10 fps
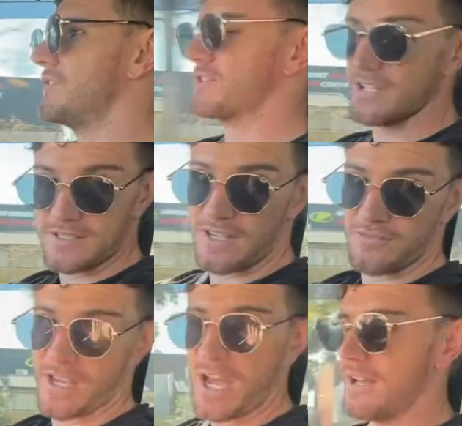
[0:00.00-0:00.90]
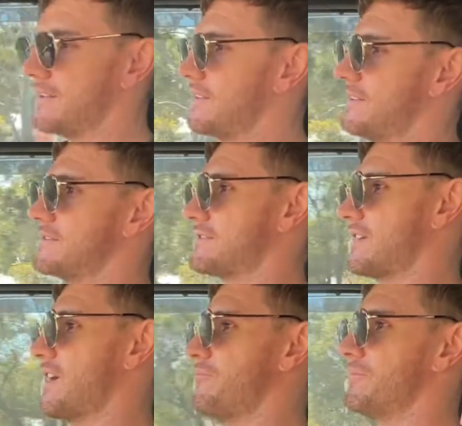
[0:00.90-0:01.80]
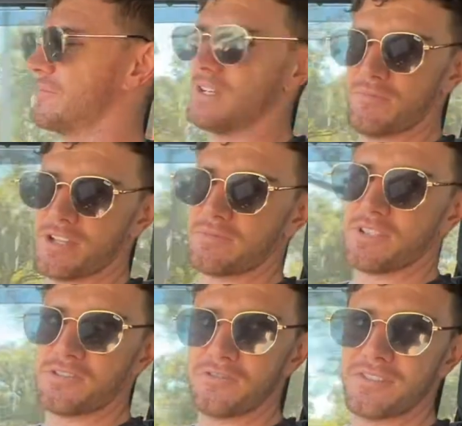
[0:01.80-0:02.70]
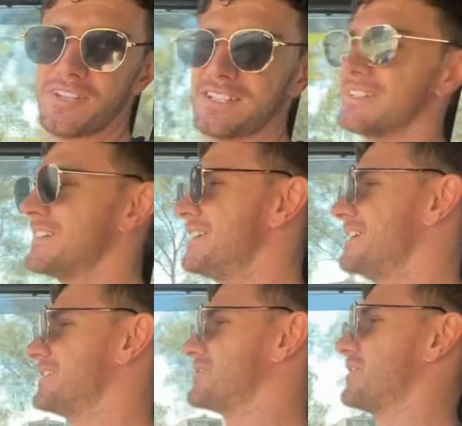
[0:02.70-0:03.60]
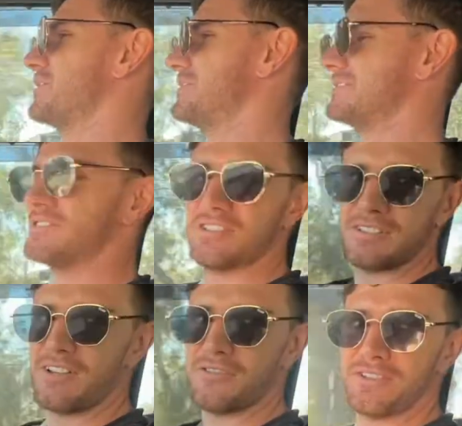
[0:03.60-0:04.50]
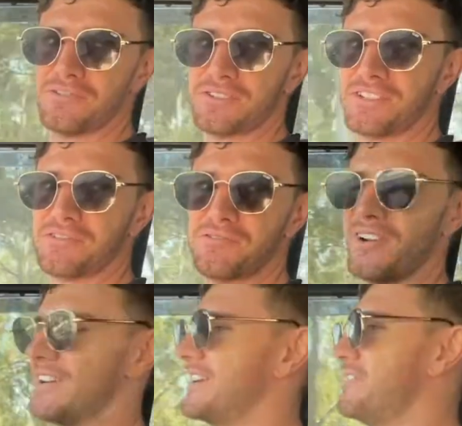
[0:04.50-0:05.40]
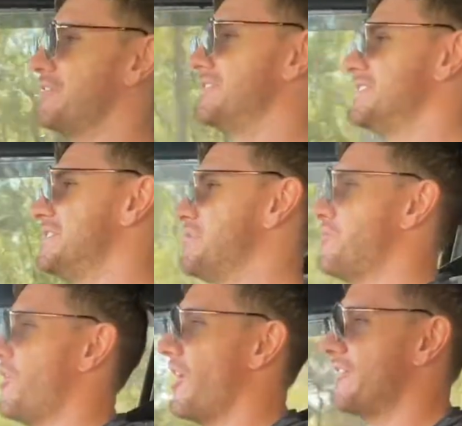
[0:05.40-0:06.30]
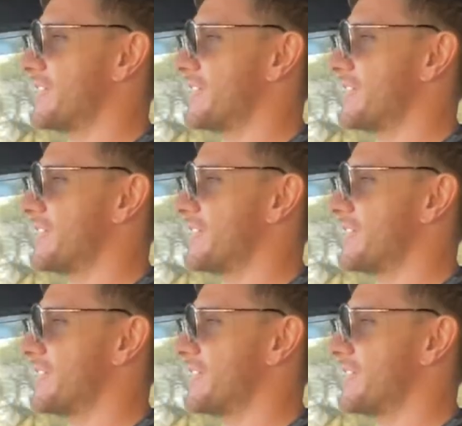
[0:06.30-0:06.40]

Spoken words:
if she said that, it must be a good thing. So she's having a little giggle right now behind the